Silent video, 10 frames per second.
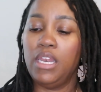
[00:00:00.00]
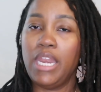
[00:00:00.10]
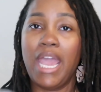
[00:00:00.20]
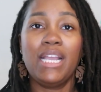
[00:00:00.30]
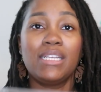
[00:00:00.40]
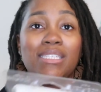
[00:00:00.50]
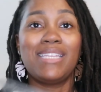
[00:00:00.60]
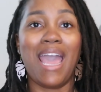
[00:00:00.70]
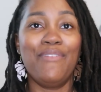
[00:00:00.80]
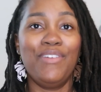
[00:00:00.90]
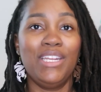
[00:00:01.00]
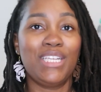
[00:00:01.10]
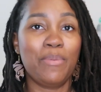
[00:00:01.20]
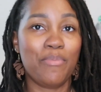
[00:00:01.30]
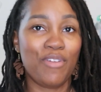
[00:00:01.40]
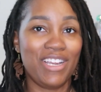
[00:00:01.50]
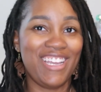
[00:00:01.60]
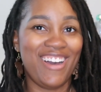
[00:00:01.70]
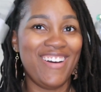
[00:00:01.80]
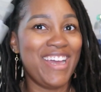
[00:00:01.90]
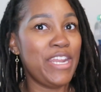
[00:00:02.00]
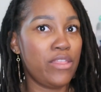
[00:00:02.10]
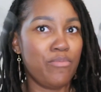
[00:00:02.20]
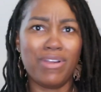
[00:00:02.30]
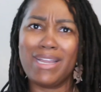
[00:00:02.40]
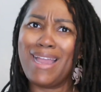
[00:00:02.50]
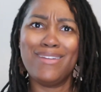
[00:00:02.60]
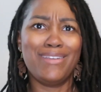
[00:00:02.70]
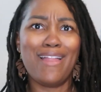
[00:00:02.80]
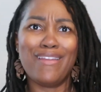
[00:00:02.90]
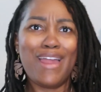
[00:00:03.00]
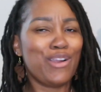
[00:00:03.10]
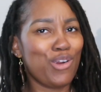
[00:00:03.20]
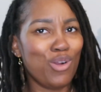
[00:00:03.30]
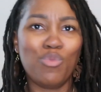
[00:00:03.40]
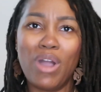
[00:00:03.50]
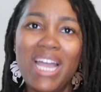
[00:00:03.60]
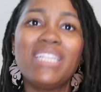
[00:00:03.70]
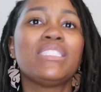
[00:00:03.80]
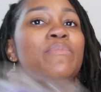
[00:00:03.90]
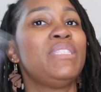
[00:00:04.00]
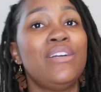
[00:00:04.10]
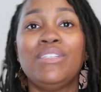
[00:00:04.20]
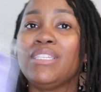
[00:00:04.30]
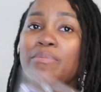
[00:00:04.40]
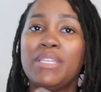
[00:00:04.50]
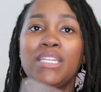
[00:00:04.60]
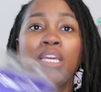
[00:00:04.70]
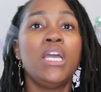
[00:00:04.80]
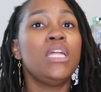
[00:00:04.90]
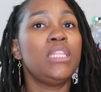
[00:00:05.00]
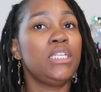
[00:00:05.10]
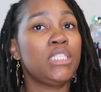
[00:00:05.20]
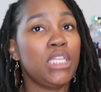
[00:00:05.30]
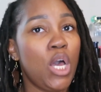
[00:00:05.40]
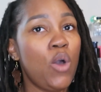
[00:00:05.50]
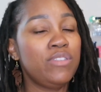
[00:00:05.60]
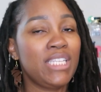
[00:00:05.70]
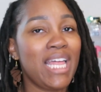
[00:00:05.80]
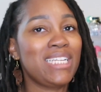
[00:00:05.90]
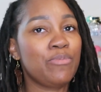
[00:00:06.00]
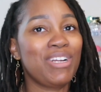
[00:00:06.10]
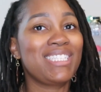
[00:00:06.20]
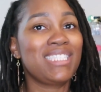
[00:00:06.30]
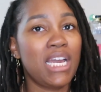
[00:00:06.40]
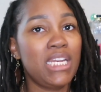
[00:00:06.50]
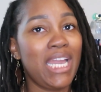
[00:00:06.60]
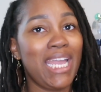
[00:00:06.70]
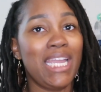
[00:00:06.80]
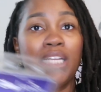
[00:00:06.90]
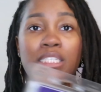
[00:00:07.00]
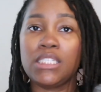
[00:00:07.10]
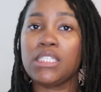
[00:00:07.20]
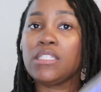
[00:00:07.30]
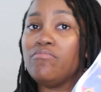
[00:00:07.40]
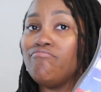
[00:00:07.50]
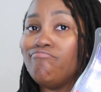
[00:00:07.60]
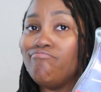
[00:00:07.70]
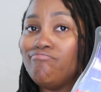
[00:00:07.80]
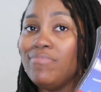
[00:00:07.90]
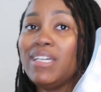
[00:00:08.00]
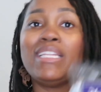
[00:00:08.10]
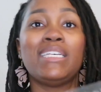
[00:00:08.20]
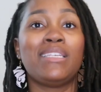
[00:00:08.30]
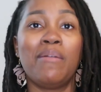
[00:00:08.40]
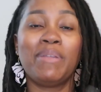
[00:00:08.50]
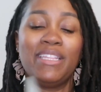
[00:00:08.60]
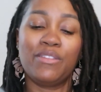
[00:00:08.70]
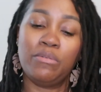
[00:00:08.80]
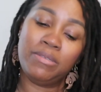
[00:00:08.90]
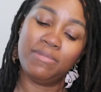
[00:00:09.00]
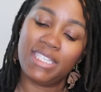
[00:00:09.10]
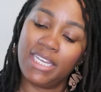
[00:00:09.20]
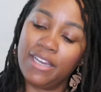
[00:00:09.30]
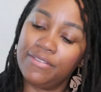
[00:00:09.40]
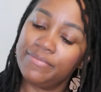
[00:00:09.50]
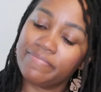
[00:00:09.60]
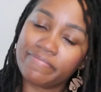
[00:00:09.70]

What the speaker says: next I finished up a brick, y'all. Another brick. I know y'all are like, girl, what? Let me tell you something. These loaf/brick sundaes, that's how I'm getting through some stuff.